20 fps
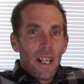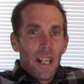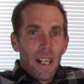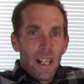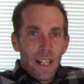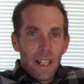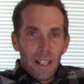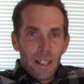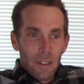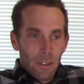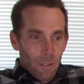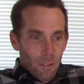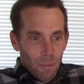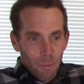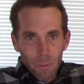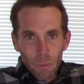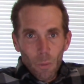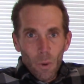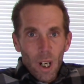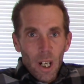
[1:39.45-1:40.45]
and
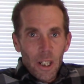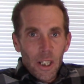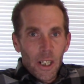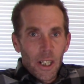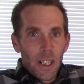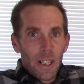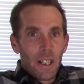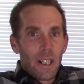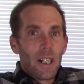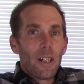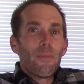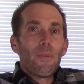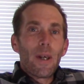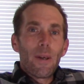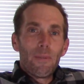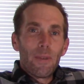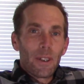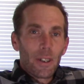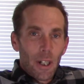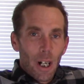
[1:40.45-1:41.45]
watch it and
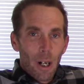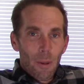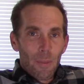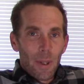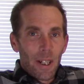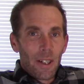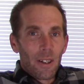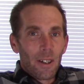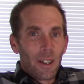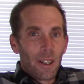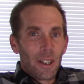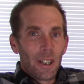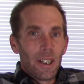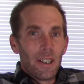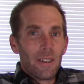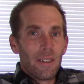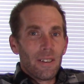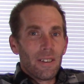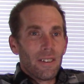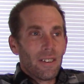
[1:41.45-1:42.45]
maybe comment on
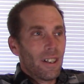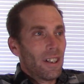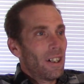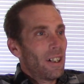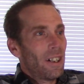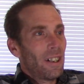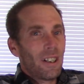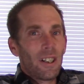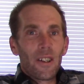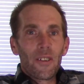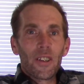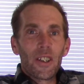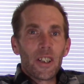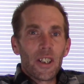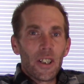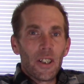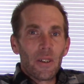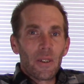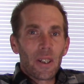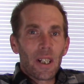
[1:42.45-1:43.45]
it on the
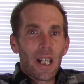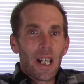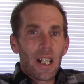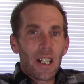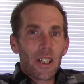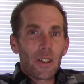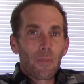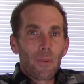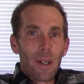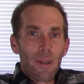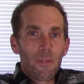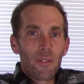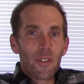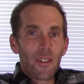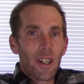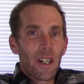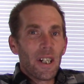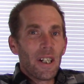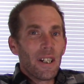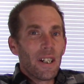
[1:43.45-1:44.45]
geocache
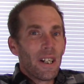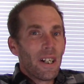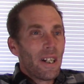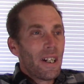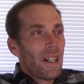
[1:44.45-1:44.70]
website.